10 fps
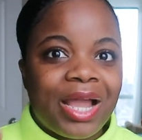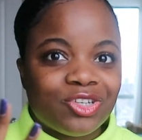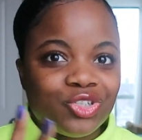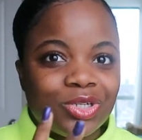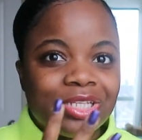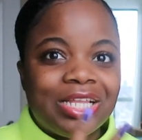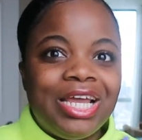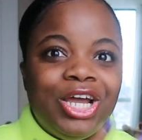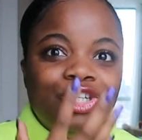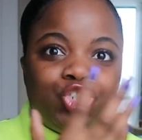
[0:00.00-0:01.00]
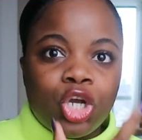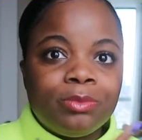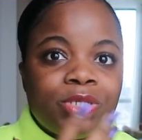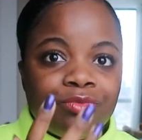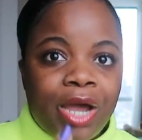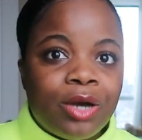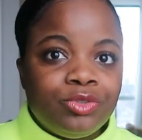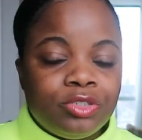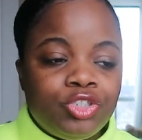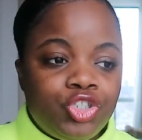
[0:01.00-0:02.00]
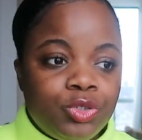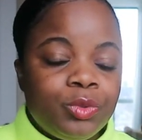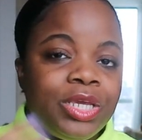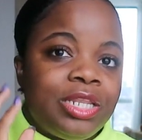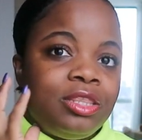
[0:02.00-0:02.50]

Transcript: actual germs around you.